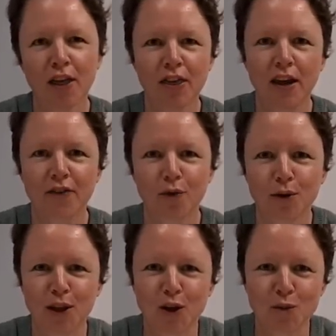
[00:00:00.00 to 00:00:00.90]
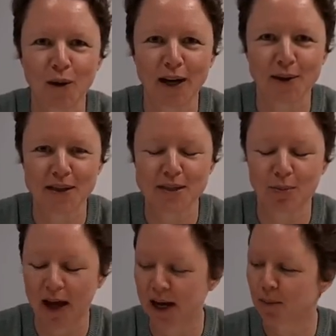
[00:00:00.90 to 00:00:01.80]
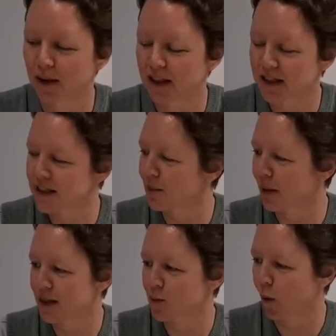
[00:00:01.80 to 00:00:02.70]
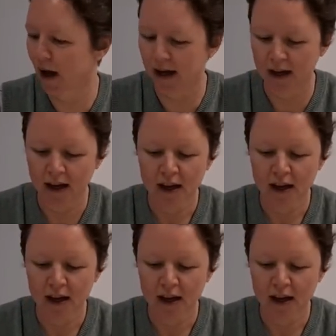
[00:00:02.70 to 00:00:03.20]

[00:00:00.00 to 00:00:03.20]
to think of a really good way to explain it, but that's the best way.